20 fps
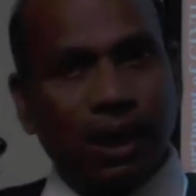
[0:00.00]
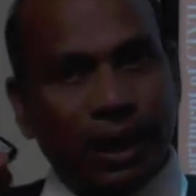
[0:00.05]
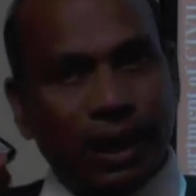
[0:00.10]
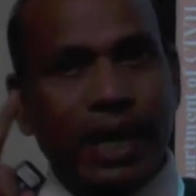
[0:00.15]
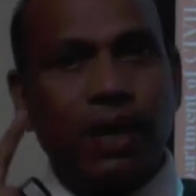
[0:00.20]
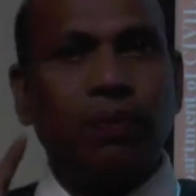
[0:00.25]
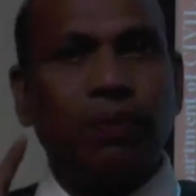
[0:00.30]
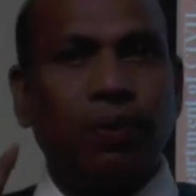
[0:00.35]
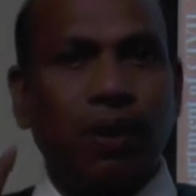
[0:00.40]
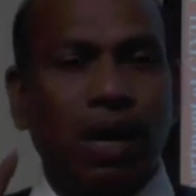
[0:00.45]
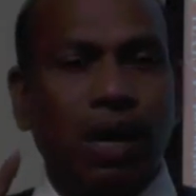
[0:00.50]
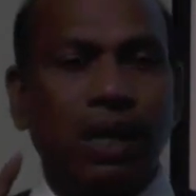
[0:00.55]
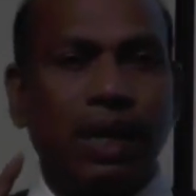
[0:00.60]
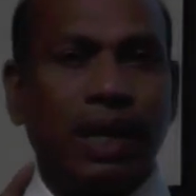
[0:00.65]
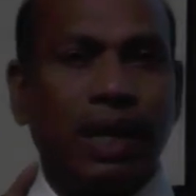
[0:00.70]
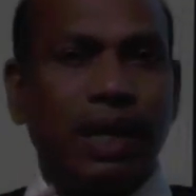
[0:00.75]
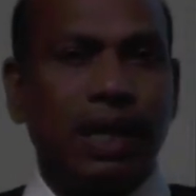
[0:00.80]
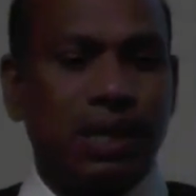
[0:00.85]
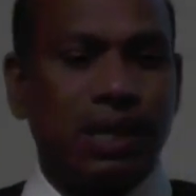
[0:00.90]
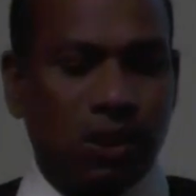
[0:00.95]

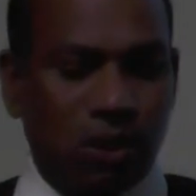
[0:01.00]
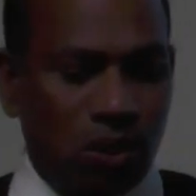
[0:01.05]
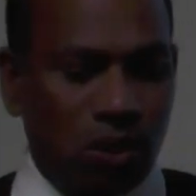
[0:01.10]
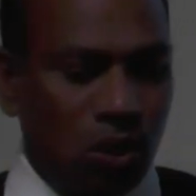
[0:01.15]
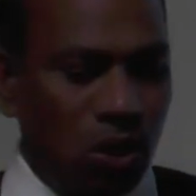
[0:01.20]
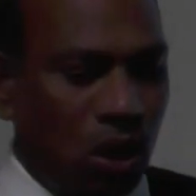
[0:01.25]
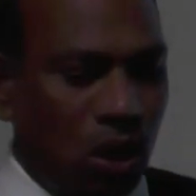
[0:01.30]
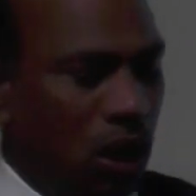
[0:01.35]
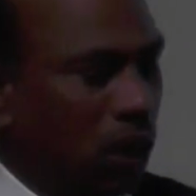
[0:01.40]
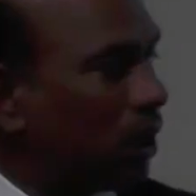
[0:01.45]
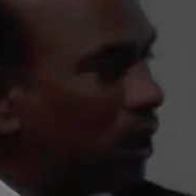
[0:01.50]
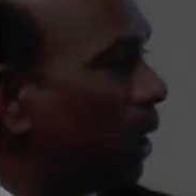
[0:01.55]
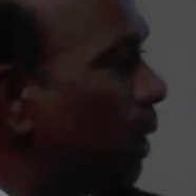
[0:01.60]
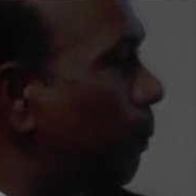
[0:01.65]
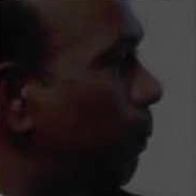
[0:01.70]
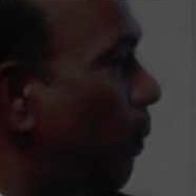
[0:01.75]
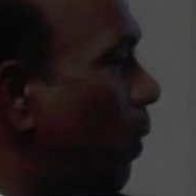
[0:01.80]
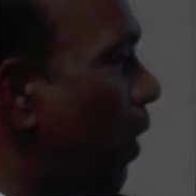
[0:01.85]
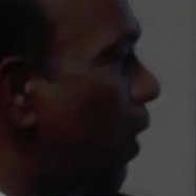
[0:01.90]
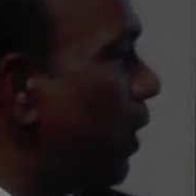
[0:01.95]
rainfall is
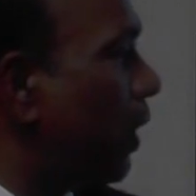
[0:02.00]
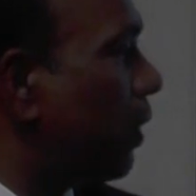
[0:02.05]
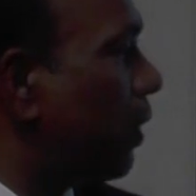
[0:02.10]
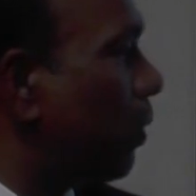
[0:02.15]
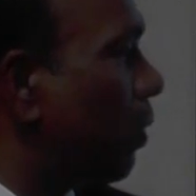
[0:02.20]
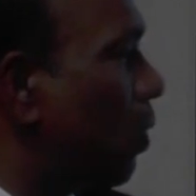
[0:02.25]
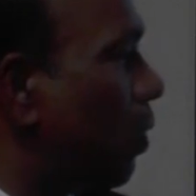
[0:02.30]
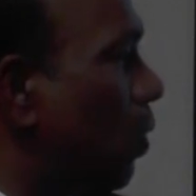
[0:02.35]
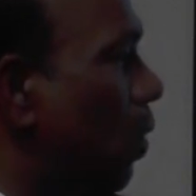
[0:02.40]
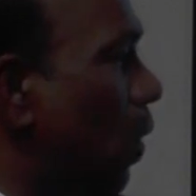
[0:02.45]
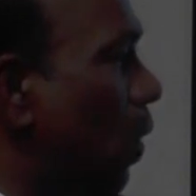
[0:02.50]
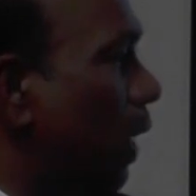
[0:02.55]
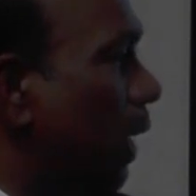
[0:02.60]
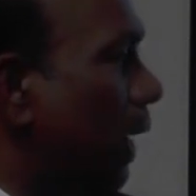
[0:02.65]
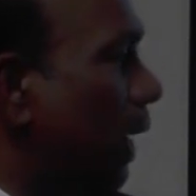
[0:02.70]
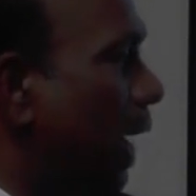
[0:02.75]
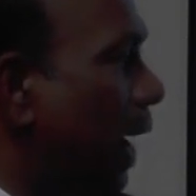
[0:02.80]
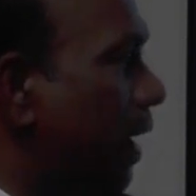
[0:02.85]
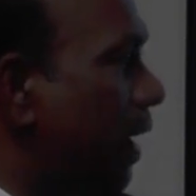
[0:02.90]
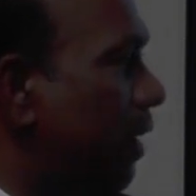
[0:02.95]

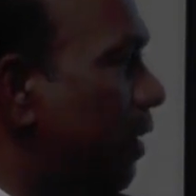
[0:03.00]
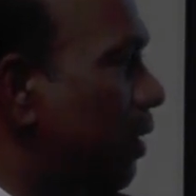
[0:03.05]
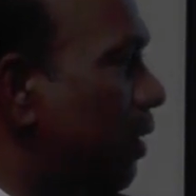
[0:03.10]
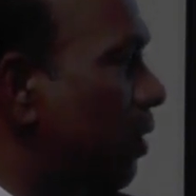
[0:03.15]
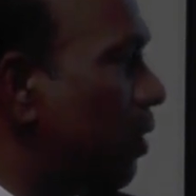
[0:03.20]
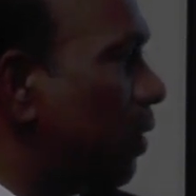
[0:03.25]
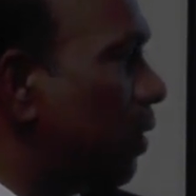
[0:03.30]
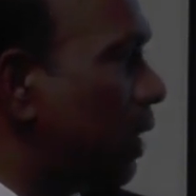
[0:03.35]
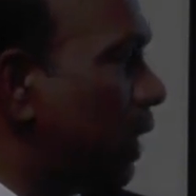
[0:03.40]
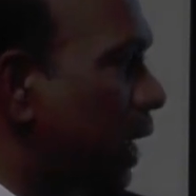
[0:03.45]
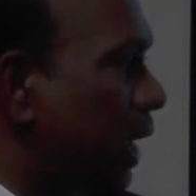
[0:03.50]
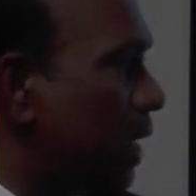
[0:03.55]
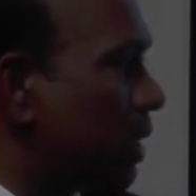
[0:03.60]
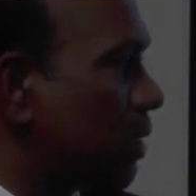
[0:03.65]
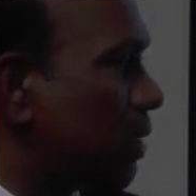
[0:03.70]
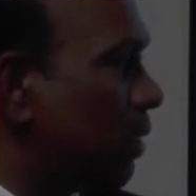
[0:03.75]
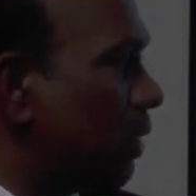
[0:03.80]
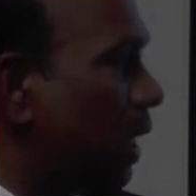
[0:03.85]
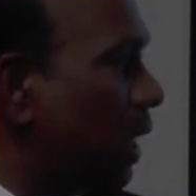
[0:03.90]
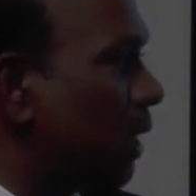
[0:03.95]
3.9 days.